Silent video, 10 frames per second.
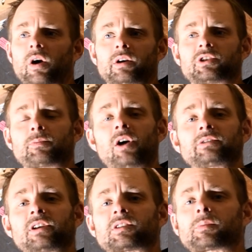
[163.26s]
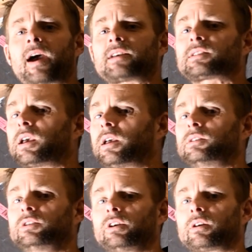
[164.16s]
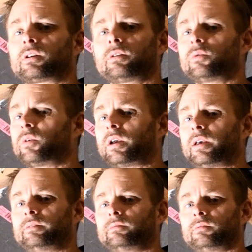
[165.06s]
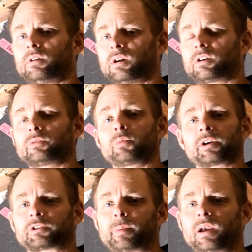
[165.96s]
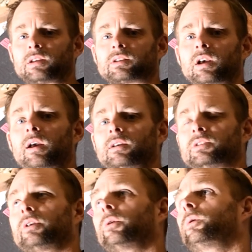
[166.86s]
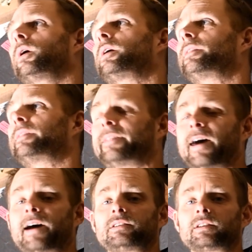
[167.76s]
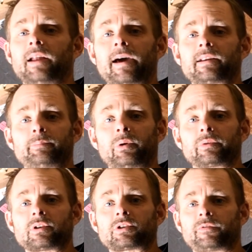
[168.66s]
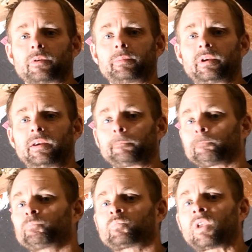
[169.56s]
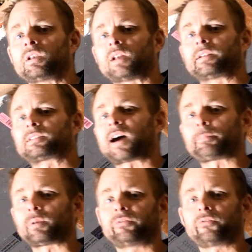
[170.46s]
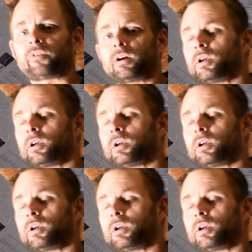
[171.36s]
small dust mask, and you're in a good workspace. So that is an added bonus for me. On top of